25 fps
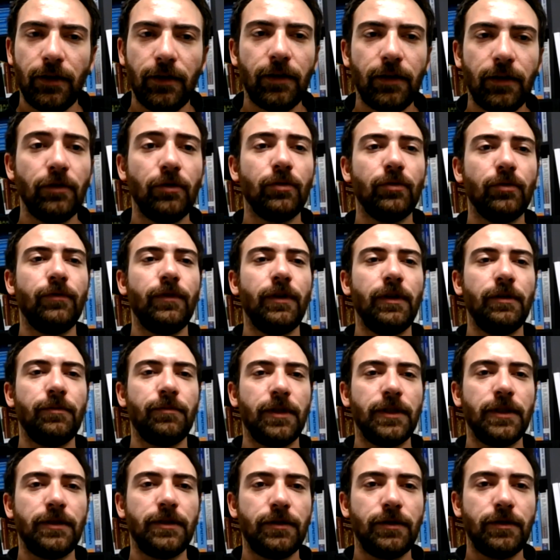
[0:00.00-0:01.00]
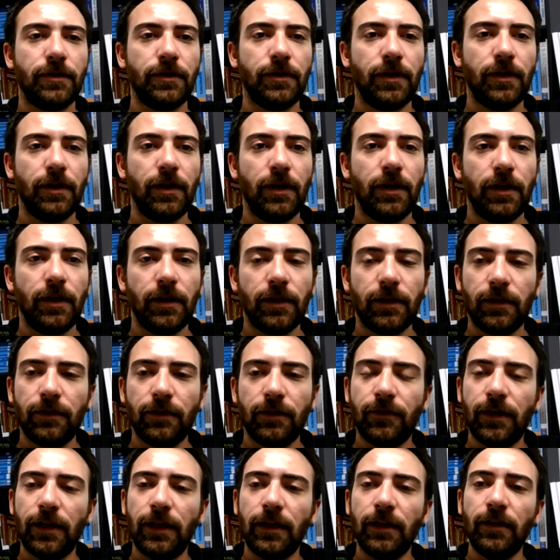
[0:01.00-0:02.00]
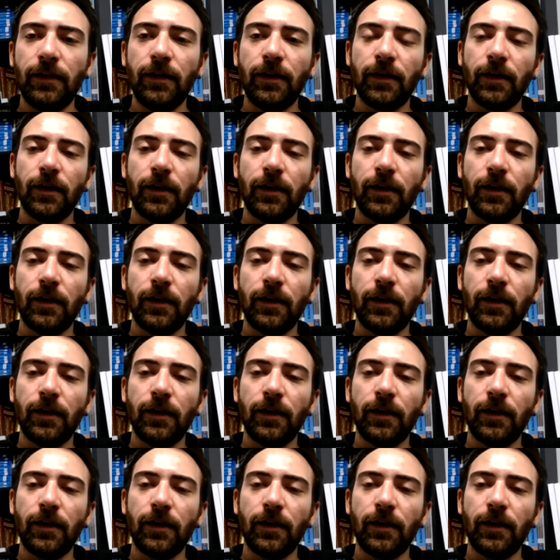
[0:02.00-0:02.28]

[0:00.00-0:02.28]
Thank you very much. Kyvele. Thank you.